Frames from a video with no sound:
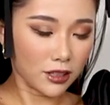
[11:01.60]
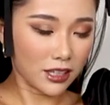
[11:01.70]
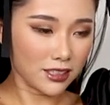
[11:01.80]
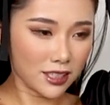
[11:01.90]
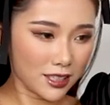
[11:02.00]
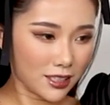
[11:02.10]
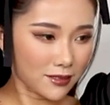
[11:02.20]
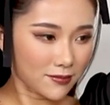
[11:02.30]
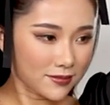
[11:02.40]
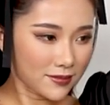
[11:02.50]

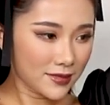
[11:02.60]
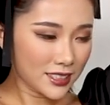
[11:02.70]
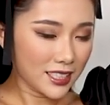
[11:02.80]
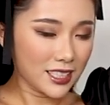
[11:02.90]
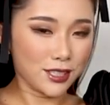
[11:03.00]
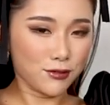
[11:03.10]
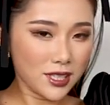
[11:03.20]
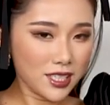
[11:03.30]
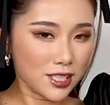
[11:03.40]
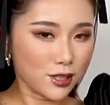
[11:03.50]
Grande is
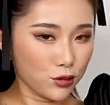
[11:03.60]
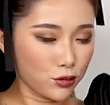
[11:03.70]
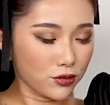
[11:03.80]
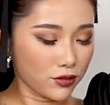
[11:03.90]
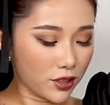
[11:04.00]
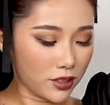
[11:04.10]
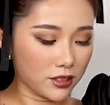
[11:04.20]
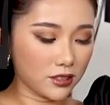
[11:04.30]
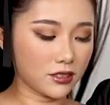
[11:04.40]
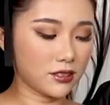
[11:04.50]
really just known for
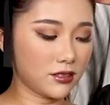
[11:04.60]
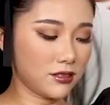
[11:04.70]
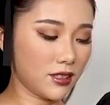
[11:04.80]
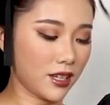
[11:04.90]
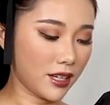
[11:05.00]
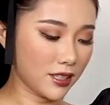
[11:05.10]
her hair